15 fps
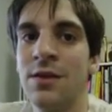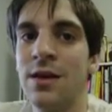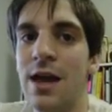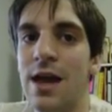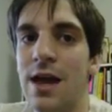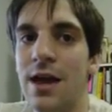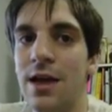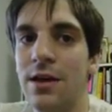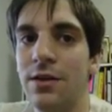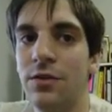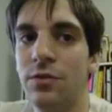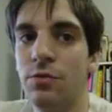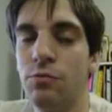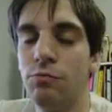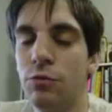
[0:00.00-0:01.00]
And
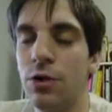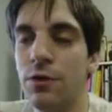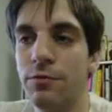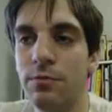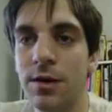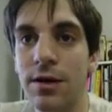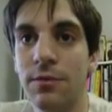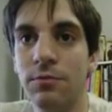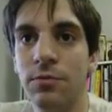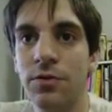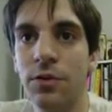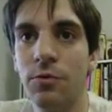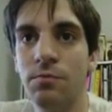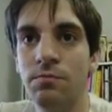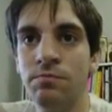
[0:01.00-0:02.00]
we'll go from there.
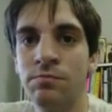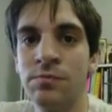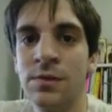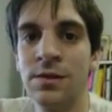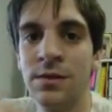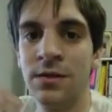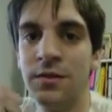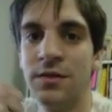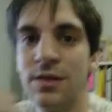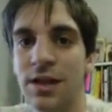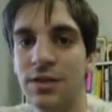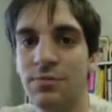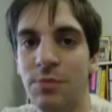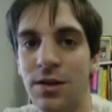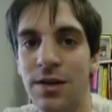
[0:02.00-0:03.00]
So, see you
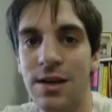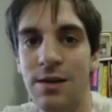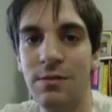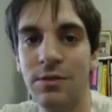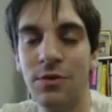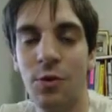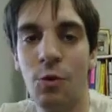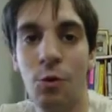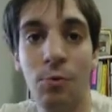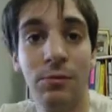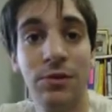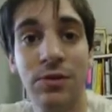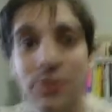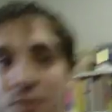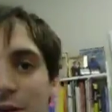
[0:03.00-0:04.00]
guys Monday with a whole
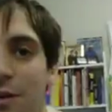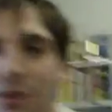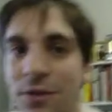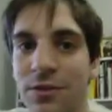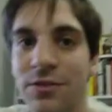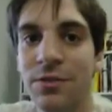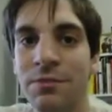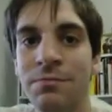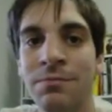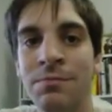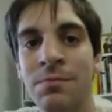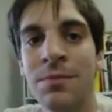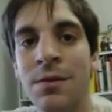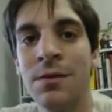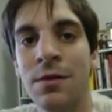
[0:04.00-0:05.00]
bunch of Yusei cards.
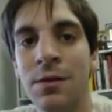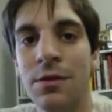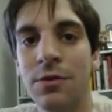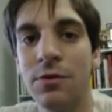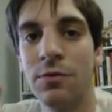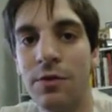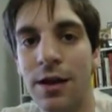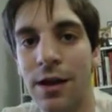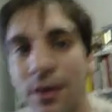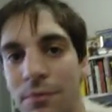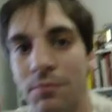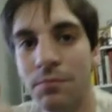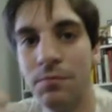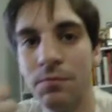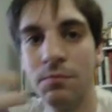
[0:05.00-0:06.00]
This is
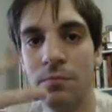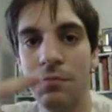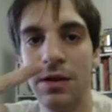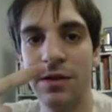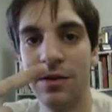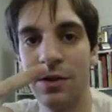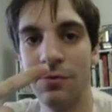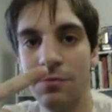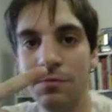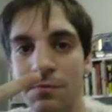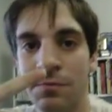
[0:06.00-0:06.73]
Ram. Peace out.